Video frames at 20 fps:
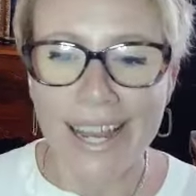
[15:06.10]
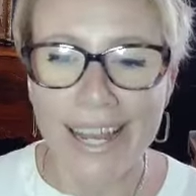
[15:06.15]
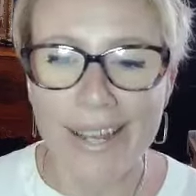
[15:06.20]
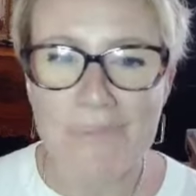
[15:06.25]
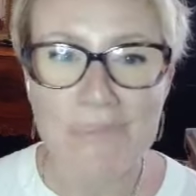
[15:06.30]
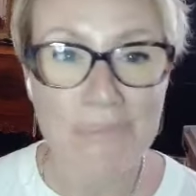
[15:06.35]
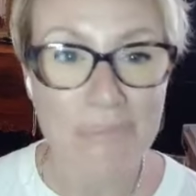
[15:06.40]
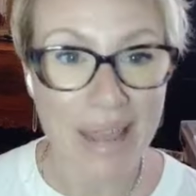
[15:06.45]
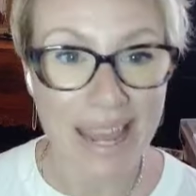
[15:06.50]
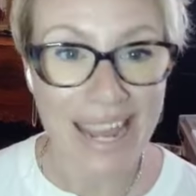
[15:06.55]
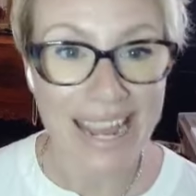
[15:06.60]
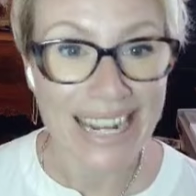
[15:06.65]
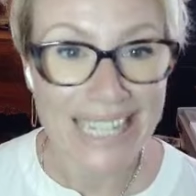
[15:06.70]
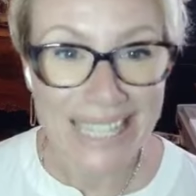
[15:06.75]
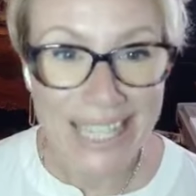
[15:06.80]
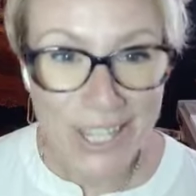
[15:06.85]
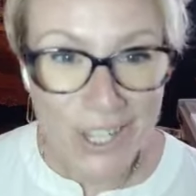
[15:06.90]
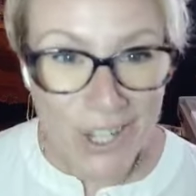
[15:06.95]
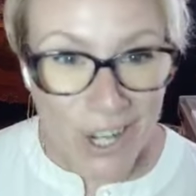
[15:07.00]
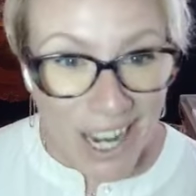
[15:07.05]
May I
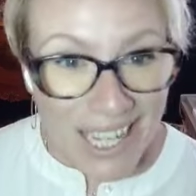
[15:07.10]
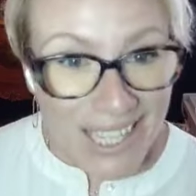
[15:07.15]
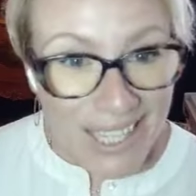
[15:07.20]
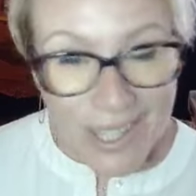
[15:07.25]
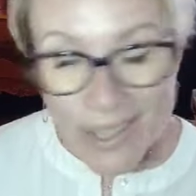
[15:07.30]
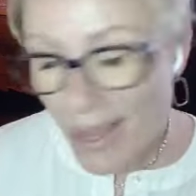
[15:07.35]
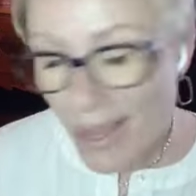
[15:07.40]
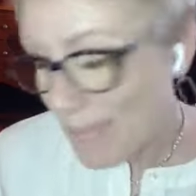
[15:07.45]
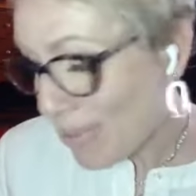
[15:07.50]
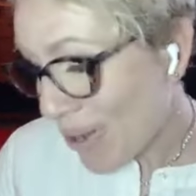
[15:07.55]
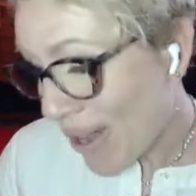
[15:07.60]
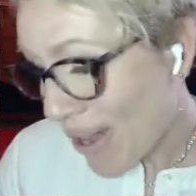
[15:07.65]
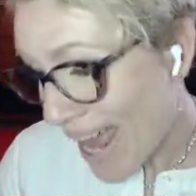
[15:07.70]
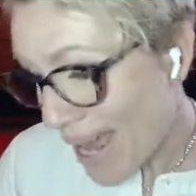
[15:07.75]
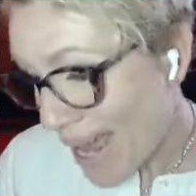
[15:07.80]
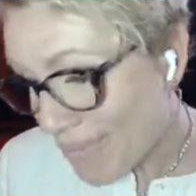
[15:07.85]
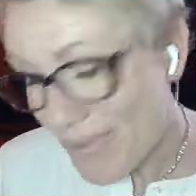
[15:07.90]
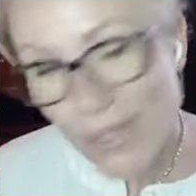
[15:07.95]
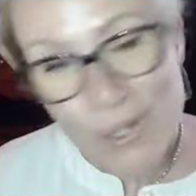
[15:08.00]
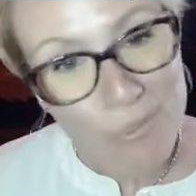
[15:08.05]
suggest that
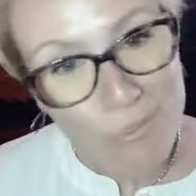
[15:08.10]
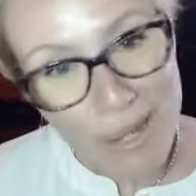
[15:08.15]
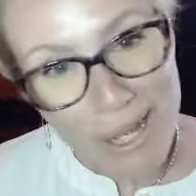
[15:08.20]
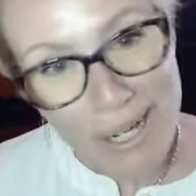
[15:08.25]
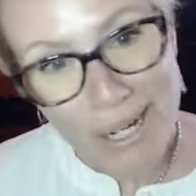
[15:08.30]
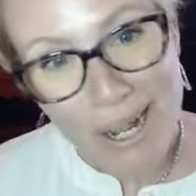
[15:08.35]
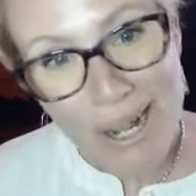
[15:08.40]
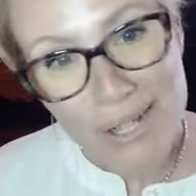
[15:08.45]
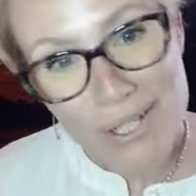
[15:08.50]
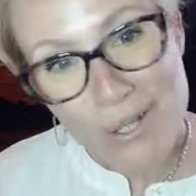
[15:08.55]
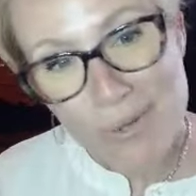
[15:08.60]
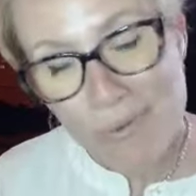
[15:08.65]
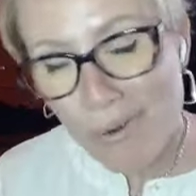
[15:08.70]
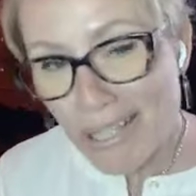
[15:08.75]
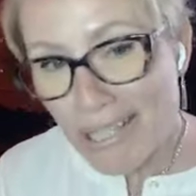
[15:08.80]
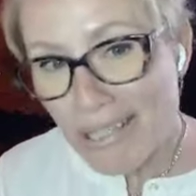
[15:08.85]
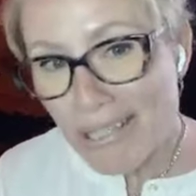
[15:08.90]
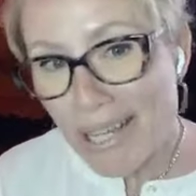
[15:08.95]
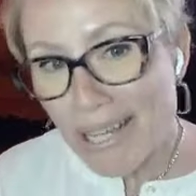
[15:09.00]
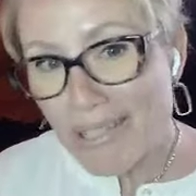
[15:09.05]
perhaps your pedagogy
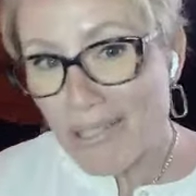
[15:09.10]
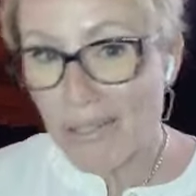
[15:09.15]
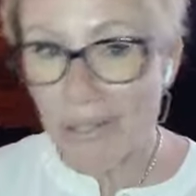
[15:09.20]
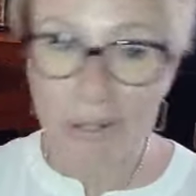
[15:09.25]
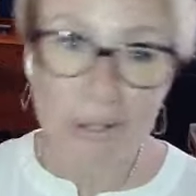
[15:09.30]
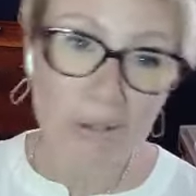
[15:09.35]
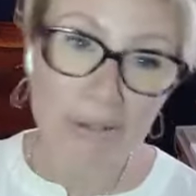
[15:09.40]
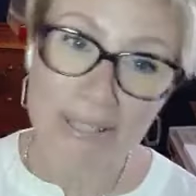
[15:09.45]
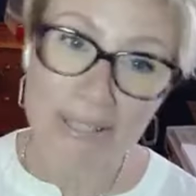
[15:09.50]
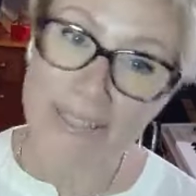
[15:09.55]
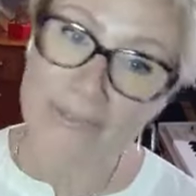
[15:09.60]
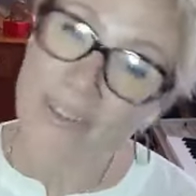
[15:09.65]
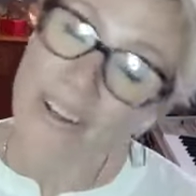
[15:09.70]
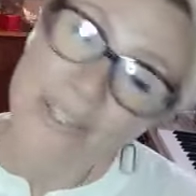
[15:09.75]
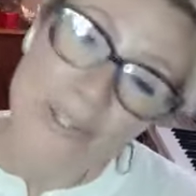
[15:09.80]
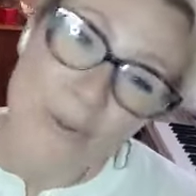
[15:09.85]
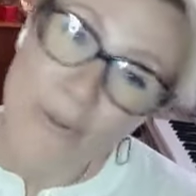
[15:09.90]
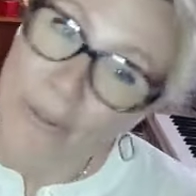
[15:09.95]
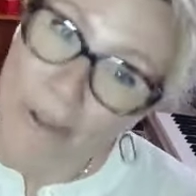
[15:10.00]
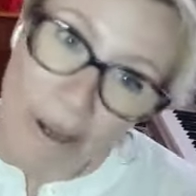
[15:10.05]
wasn't as inclusive
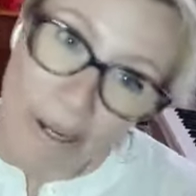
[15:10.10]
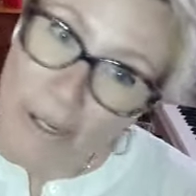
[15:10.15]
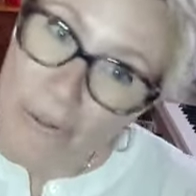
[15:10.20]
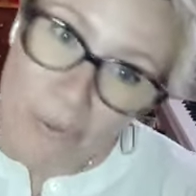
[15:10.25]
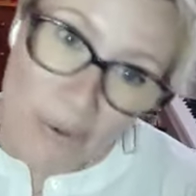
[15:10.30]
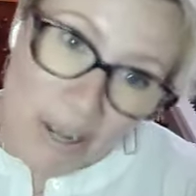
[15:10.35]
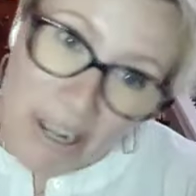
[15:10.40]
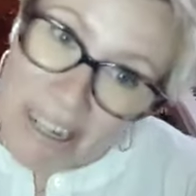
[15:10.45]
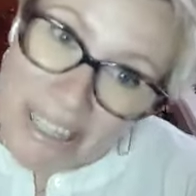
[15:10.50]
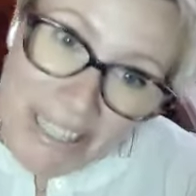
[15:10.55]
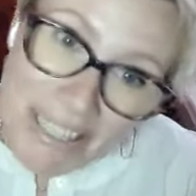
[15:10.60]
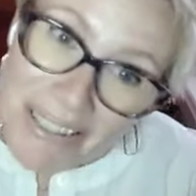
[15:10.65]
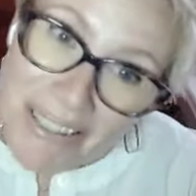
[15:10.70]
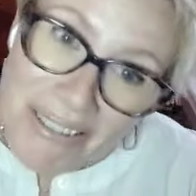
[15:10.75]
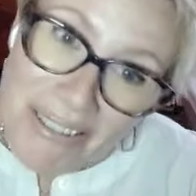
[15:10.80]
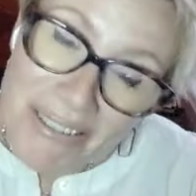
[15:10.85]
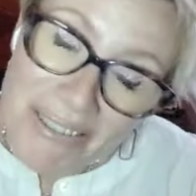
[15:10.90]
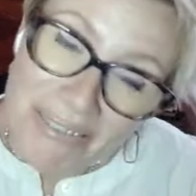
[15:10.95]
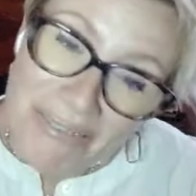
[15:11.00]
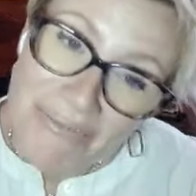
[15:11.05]
as you thought it
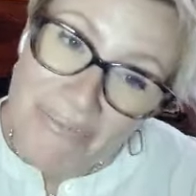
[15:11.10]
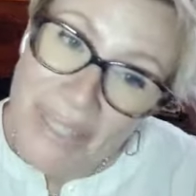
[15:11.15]
was?